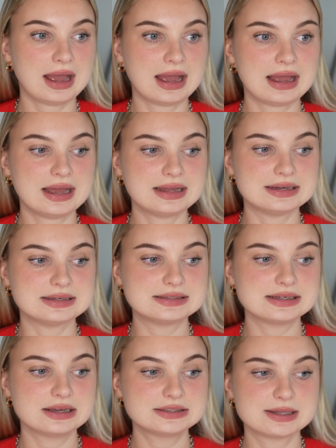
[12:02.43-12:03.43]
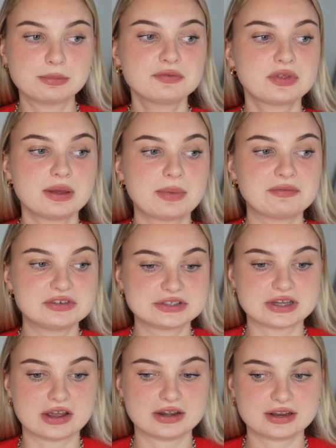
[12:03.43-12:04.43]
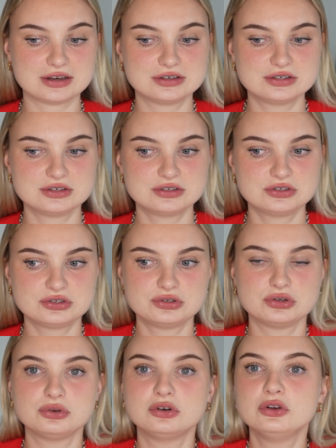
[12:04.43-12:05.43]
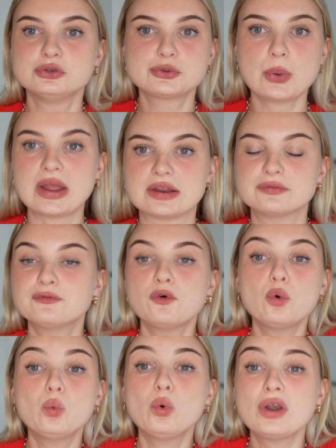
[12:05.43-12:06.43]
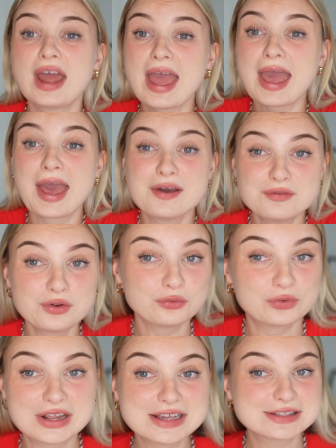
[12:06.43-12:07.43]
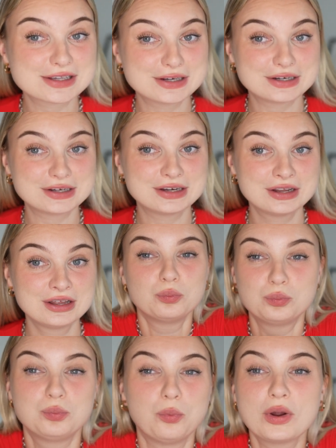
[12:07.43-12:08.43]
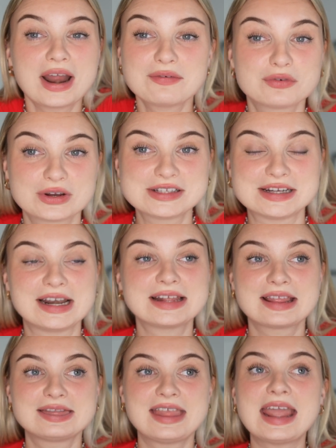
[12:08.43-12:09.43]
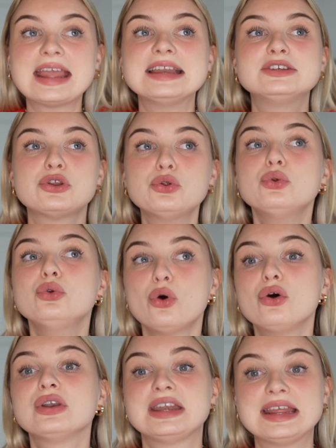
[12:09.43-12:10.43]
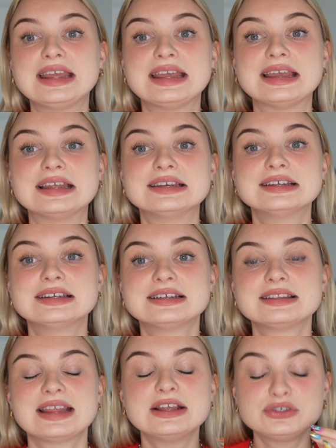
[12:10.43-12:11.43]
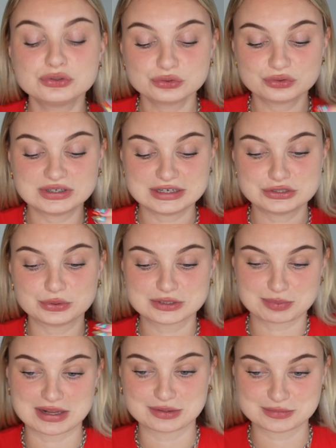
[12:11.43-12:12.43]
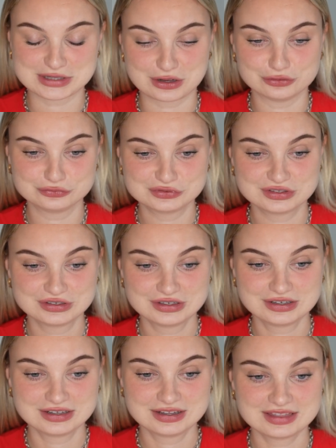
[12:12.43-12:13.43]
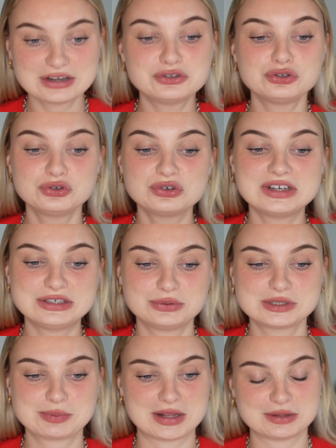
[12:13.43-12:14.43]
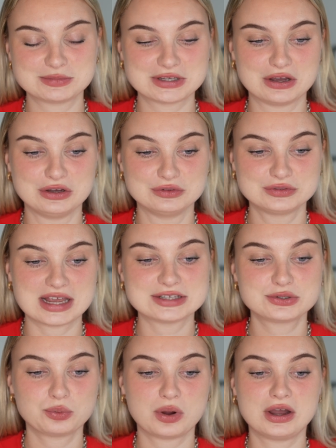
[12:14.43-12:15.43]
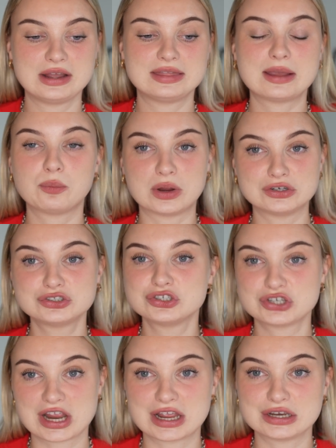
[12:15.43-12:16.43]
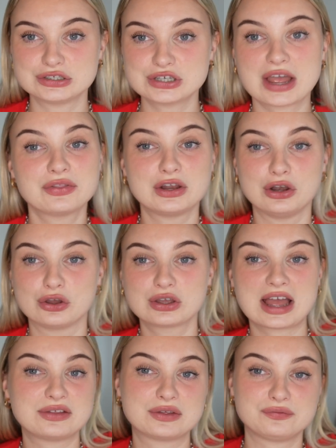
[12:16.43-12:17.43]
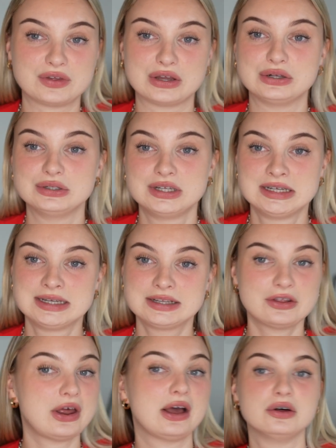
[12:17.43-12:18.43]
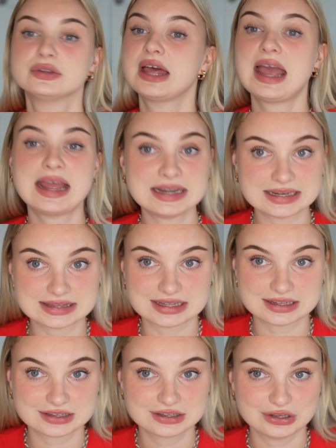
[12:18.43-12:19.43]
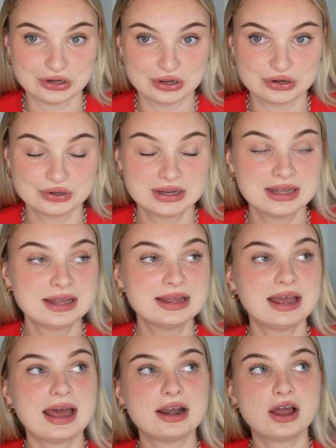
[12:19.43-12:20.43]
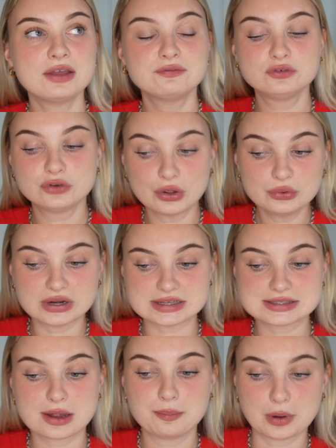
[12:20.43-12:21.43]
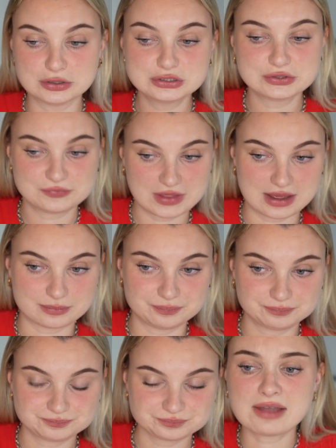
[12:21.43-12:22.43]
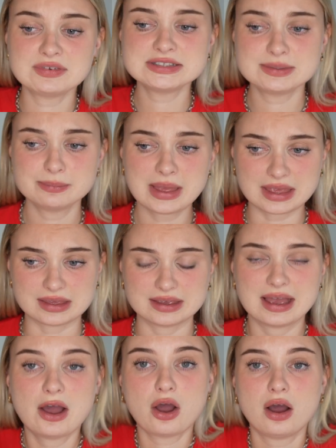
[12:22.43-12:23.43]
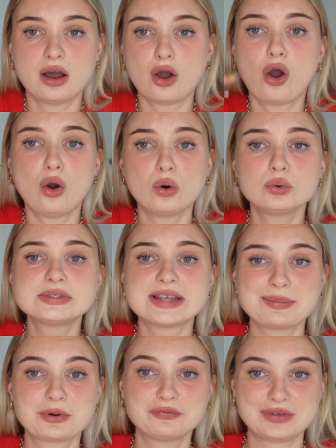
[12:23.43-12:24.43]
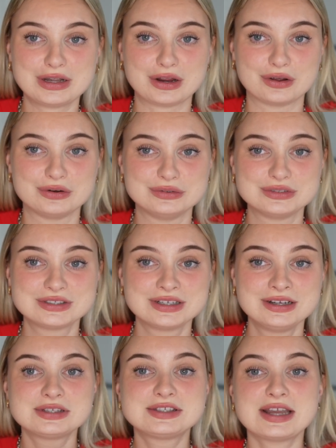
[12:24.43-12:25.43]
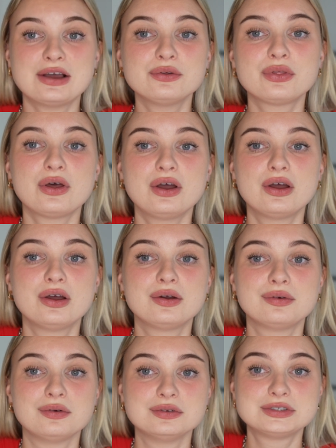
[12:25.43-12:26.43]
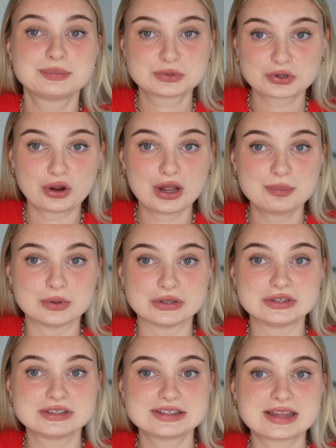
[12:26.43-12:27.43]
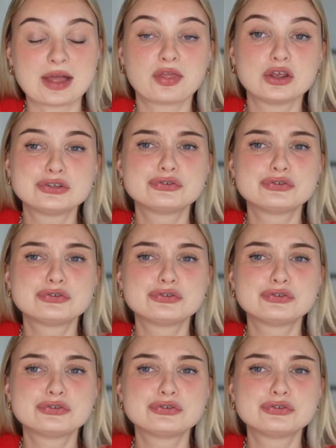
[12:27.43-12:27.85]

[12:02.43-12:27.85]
and some of them have decided to lose weight for whatever reason, like, they do not need to explain themselves. They do not need to explain themselves as to why they wish to change, how they look, how they feel, their health, anything, you know? And I've noticed a bunch of them having to make whole separate videos to tell the subscribers that they're